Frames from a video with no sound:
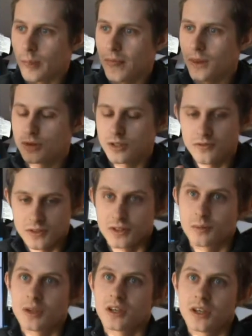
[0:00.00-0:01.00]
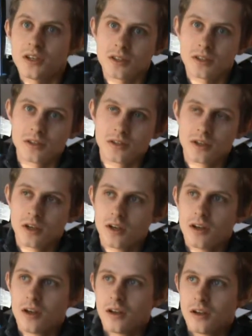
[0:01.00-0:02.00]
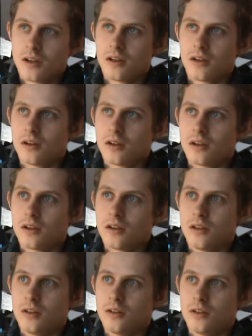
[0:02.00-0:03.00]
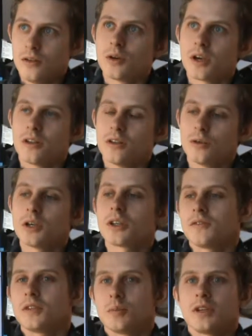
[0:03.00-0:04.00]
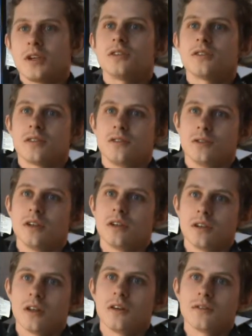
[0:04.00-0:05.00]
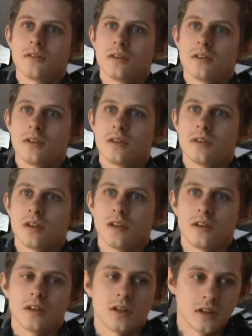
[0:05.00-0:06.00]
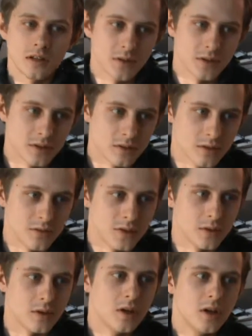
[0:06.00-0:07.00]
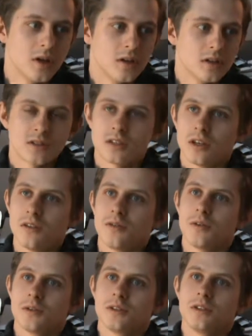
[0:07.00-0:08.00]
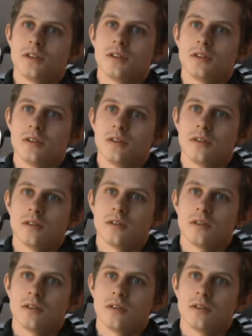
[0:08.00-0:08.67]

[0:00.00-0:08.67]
you see these applications you can have applications in your daily life, like increasing of your cell phone signal,